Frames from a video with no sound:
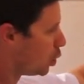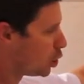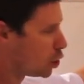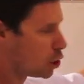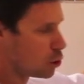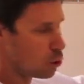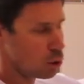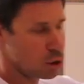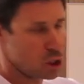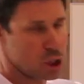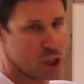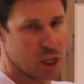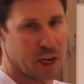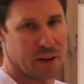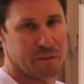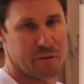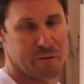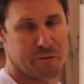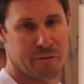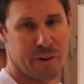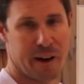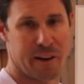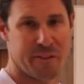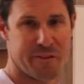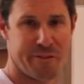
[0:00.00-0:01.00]
Short chain
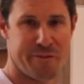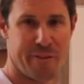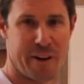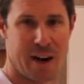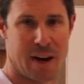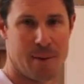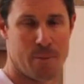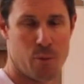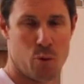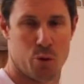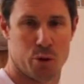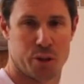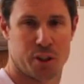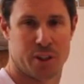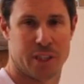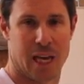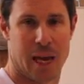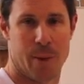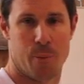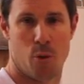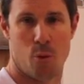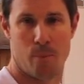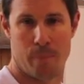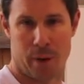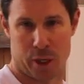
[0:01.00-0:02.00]
fat, far more
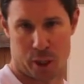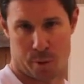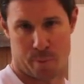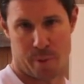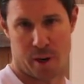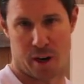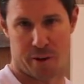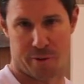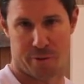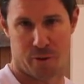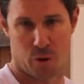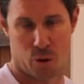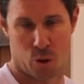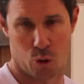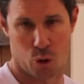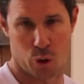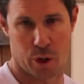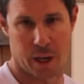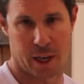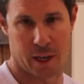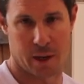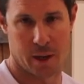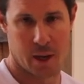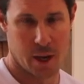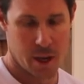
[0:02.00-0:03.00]
stable, much better for
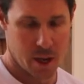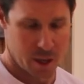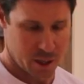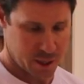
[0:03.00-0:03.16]
cooking.